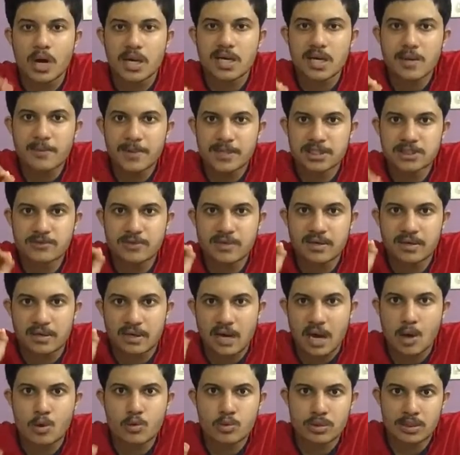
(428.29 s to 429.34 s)
happens when
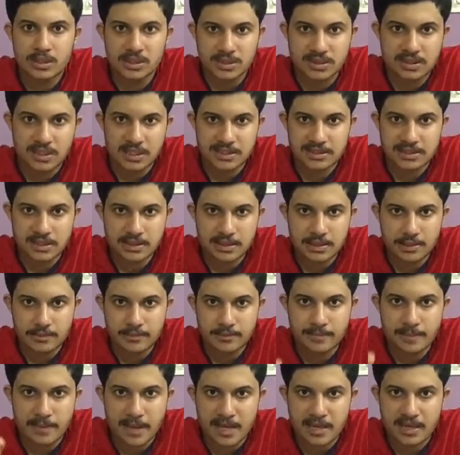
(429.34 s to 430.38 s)
Rahu is conjuncted
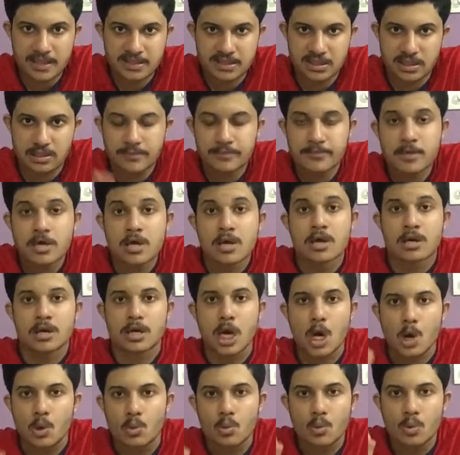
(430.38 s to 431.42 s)
with planet Sun?
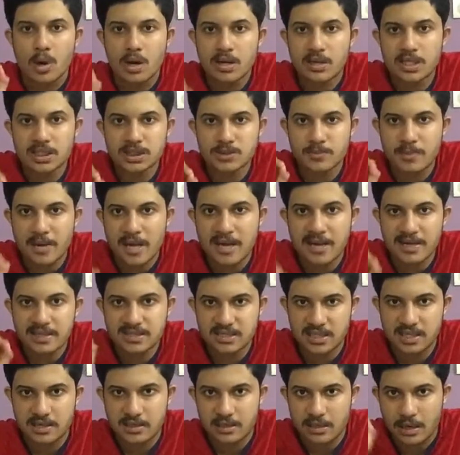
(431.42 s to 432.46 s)
Now what does planet
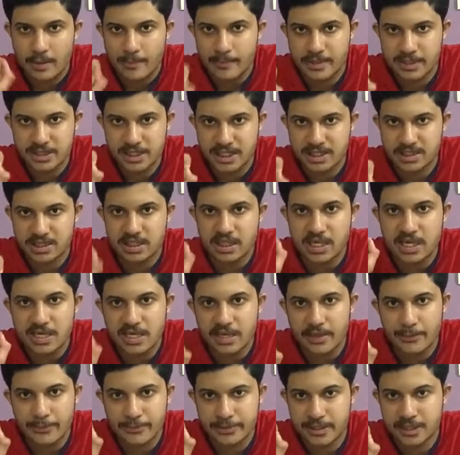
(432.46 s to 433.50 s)
Sun represents? It
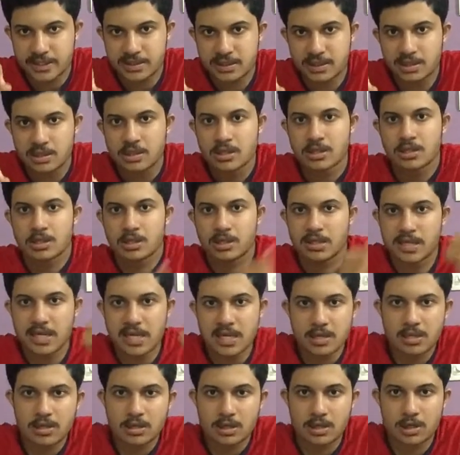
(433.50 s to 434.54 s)
represents
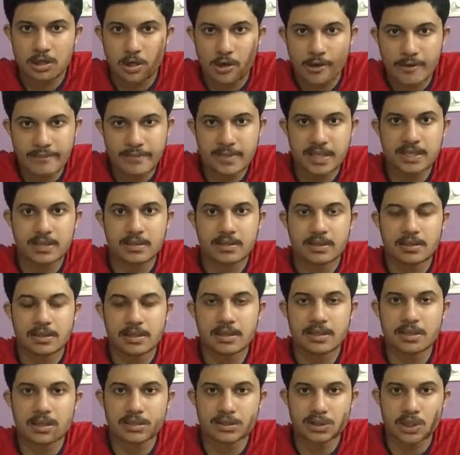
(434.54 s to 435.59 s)
king, government,
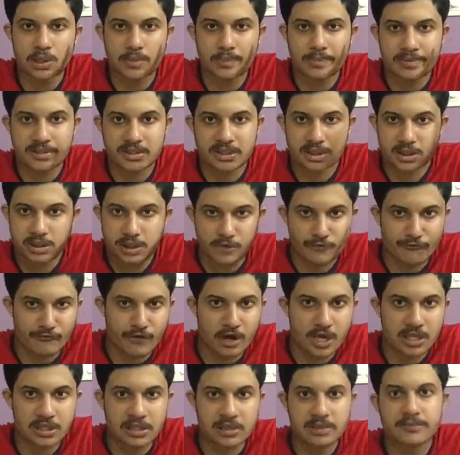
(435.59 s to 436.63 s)
it also represents your
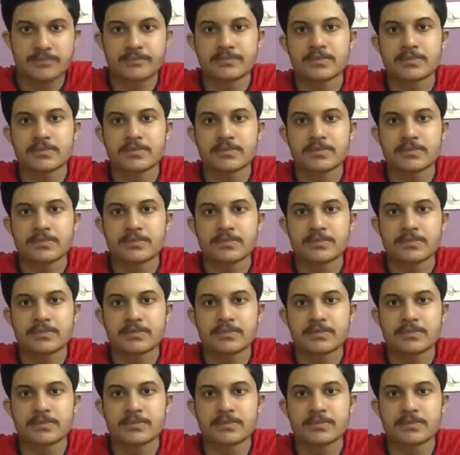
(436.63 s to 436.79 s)
father,